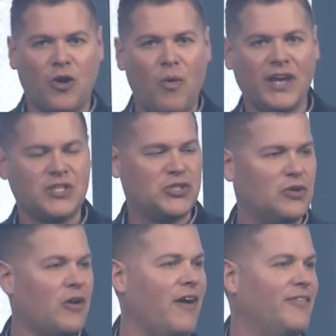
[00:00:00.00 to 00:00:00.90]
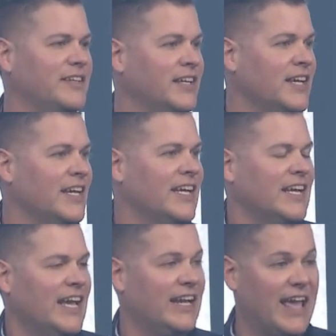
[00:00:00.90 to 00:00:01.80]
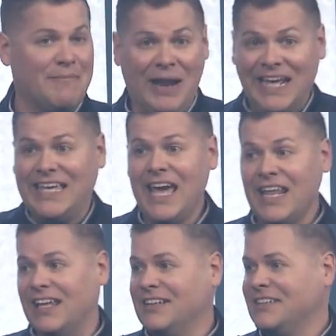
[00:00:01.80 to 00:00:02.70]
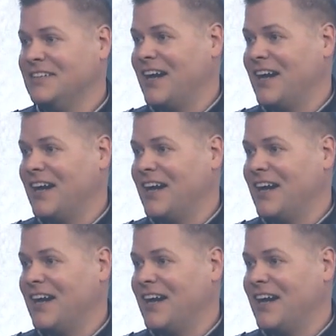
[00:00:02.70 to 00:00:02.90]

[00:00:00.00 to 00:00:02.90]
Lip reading: quite sure of. And man, I get it.